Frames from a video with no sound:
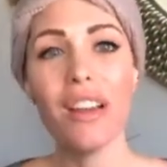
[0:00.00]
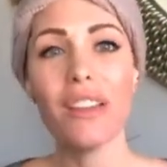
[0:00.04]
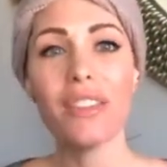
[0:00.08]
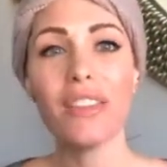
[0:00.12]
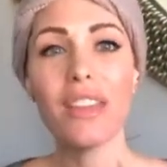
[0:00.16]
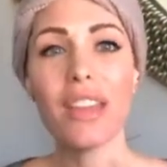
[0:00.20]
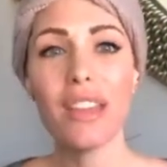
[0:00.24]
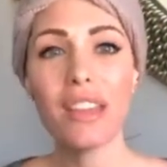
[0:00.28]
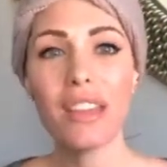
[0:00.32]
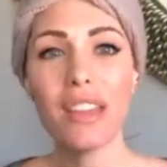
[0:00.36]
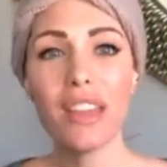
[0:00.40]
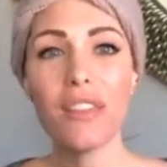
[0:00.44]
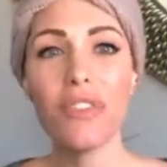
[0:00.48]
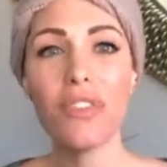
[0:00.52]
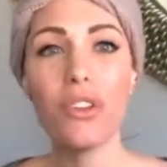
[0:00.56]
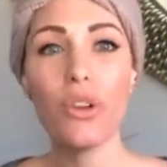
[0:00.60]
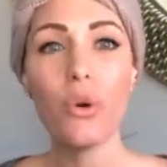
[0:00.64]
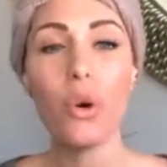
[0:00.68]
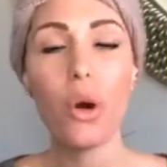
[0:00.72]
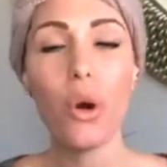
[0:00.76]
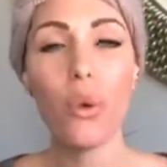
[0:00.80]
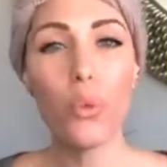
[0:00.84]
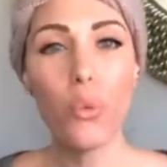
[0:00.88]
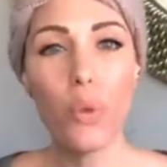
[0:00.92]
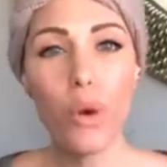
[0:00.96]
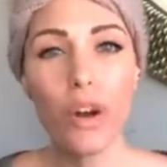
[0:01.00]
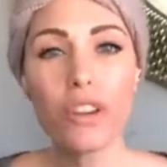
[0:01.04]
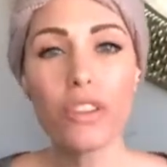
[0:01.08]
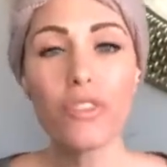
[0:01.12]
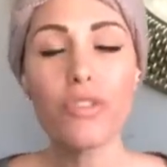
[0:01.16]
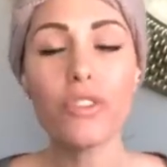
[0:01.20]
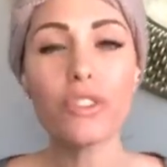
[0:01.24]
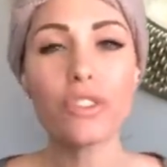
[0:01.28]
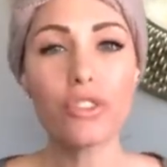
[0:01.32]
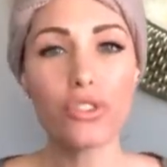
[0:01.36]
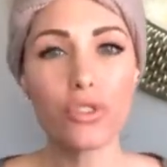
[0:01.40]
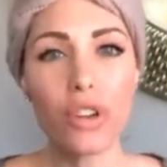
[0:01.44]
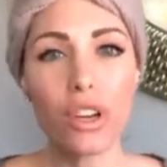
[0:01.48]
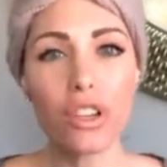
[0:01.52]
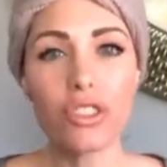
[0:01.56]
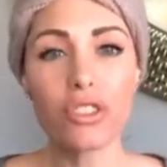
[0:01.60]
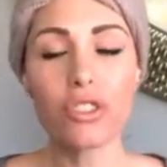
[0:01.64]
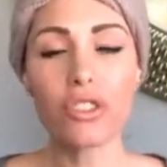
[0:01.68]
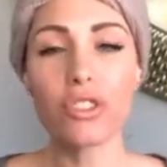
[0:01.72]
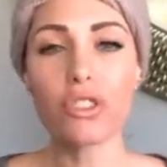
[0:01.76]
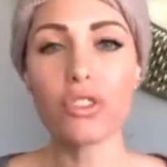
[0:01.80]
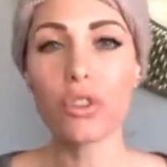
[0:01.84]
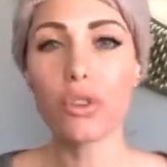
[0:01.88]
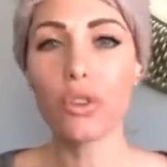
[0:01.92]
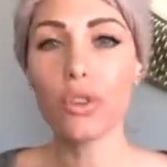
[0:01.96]
They give you a wonderful
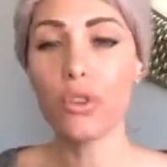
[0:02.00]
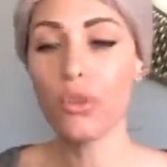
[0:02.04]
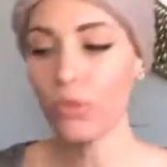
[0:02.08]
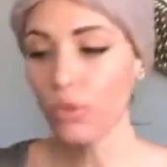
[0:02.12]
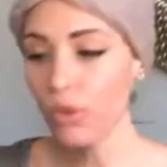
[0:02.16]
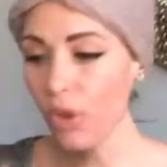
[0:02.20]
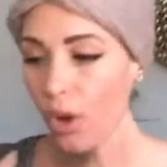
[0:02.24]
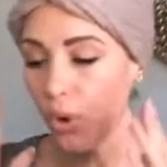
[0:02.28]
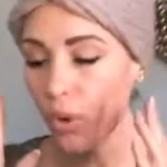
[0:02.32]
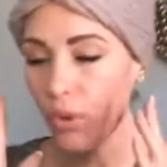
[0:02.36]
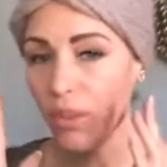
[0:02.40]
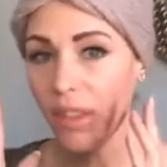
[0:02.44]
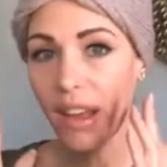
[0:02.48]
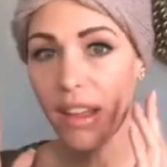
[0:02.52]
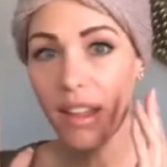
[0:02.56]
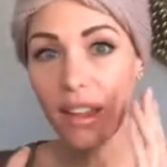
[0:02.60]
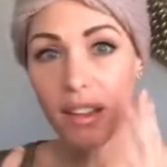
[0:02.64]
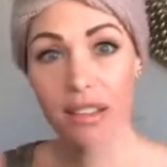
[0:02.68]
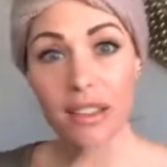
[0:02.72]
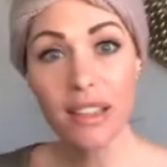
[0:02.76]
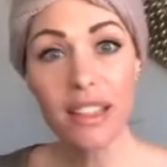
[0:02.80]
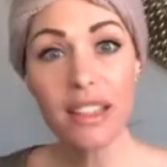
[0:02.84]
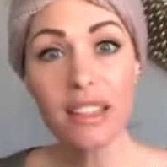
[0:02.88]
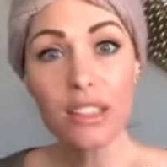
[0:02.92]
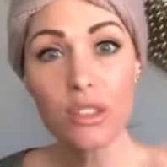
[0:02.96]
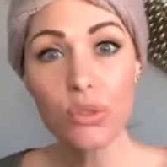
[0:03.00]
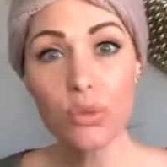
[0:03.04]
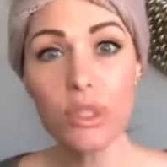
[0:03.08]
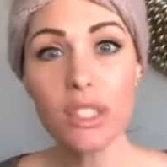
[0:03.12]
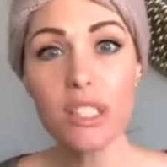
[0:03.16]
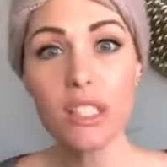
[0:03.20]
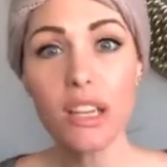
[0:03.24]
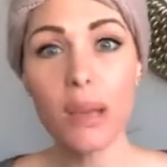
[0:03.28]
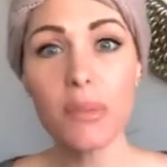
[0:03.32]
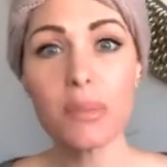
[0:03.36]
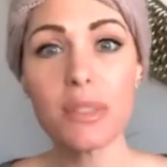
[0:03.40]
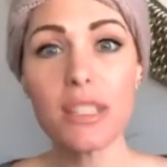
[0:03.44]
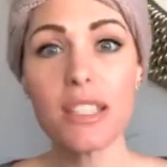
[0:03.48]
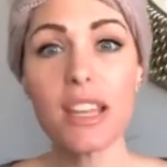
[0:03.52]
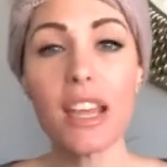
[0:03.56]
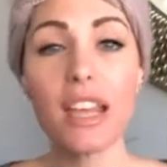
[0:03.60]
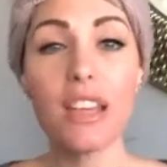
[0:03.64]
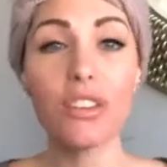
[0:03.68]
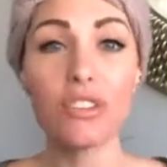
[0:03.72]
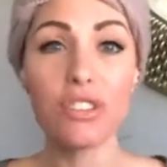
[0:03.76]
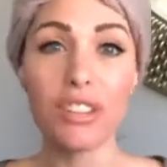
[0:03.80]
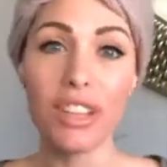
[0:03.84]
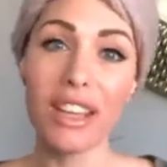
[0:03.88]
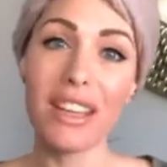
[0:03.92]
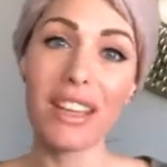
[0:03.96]
structure, so you know that at least 3 times a day
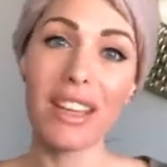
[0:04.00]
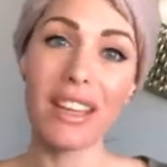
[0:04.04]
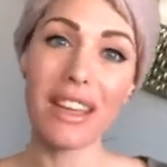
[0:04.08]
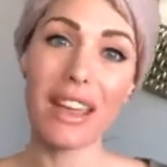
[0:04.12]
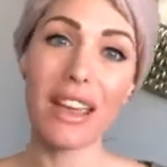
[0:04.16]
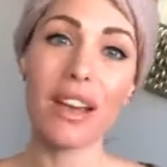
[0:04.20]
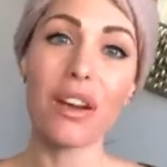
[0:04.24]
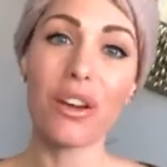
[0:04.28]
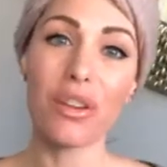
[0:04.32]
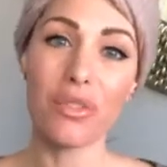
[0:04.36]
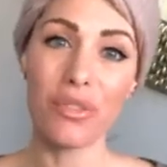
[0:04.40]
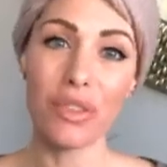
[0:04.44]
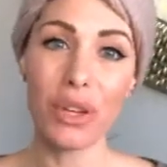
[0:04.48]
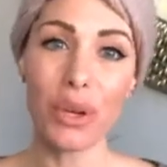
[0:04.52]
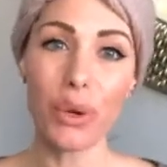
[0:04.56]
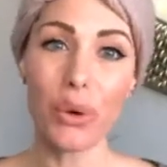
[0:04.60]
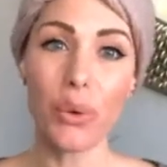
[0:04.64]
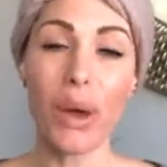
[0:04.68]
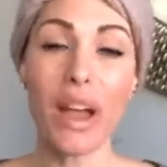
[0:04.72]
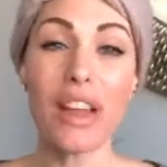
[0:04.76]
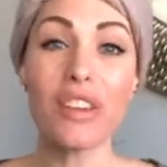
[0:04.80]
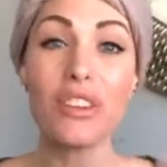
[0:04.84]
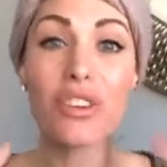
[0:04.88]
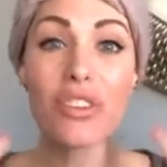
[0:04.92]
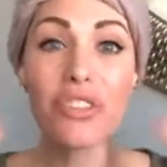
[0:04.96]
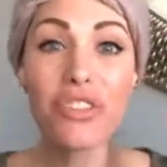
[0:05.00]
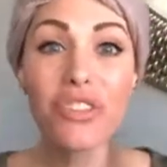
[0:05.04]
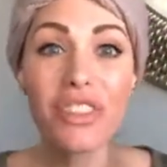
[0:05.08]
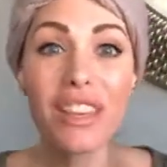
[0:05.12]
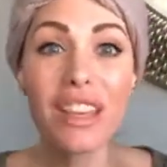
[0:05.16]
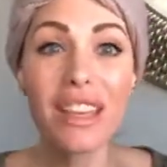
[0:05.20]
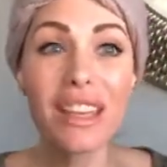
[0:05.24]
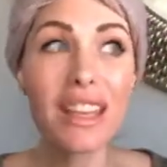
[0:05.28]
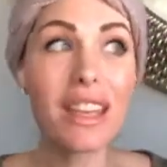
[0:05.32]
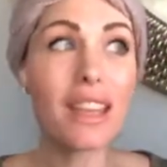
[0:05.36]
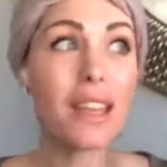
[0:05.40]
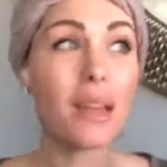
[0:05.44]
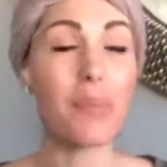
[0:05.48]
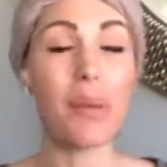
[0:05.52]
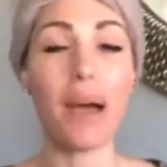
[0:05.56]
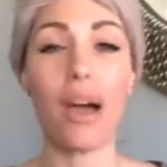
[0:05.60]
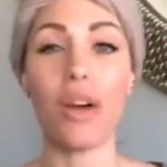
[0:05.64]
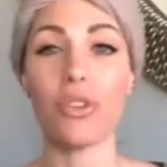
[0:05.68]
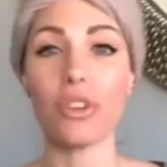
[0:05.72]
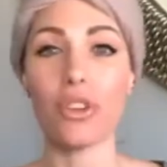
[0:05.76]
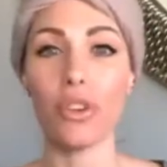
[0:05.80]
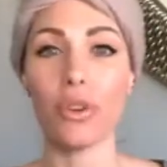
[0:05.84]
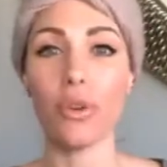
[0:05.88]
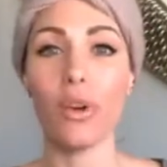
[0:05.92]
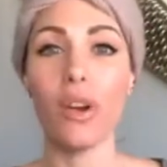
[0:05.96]
you're taking care of you and you're thinking
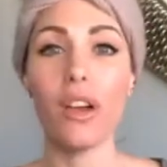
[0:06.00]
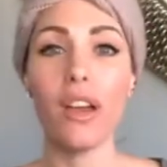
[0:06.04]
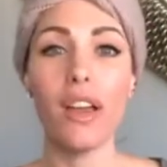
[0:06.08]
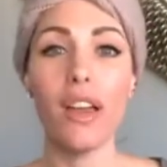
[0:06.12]
about you.